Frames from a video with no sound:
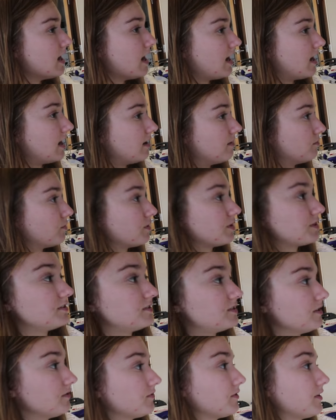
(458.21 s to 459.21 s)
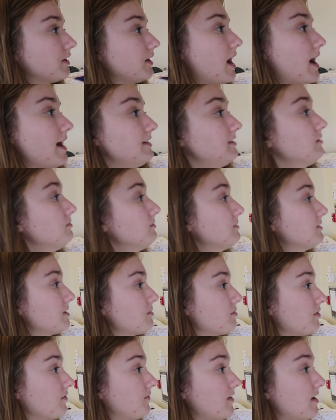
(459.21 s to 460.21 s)
um, with different items
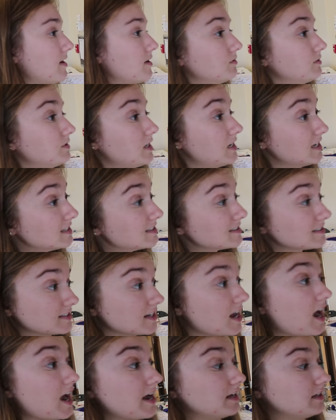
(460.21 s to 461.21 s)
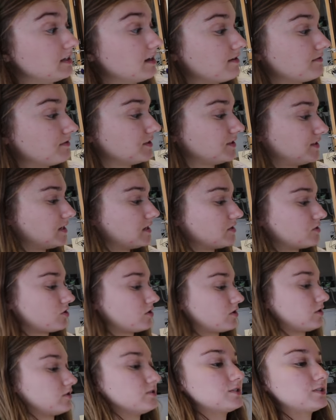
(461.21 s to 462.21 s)
that were found inside of the sea
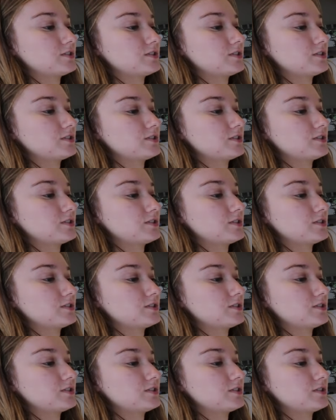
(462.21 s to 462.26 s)
turtle.